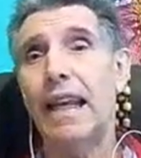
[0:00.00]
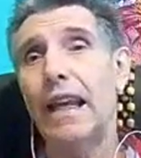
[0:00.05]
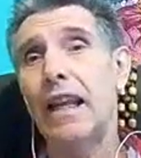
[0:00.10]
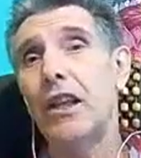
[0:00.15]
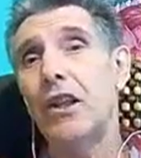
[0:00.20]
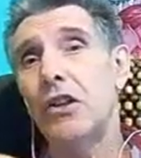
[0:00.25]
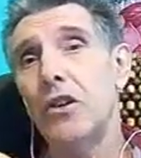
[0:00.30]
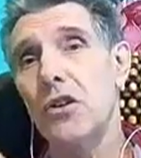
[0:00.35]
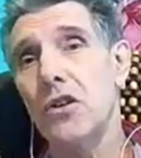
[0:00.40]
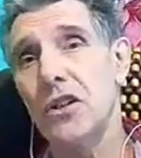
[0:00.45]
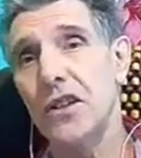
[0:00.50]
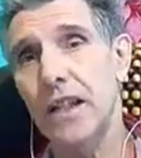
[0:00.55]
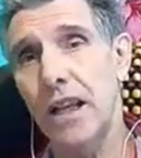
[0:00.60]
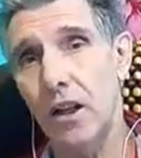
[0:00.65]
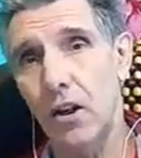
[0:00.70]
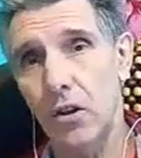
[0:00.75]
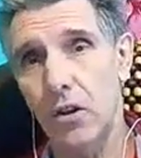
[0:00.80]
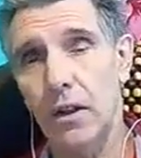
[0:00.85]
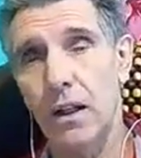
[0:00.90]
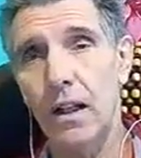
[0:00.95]

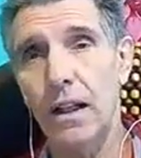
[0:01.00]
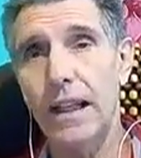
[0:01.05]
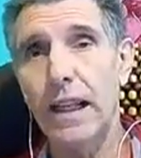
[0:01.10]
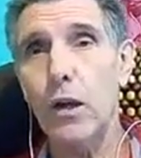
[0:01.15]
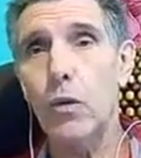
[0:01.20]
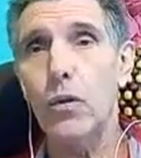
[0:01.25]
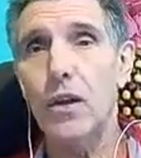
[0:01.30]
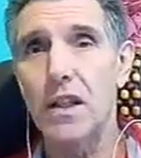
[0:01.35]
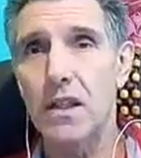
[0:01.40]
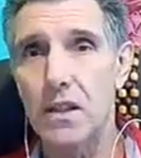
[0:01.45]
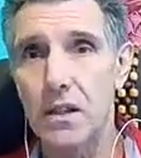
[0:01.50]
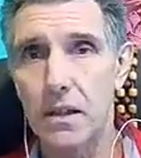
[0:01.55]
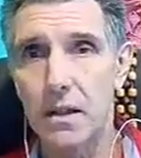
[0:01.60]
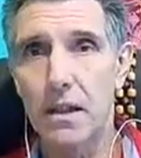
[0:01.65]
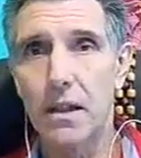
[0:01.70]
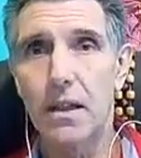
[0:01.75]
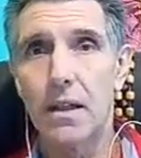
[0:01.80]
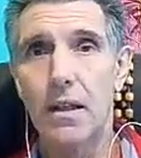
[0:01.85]
intercellular liquids,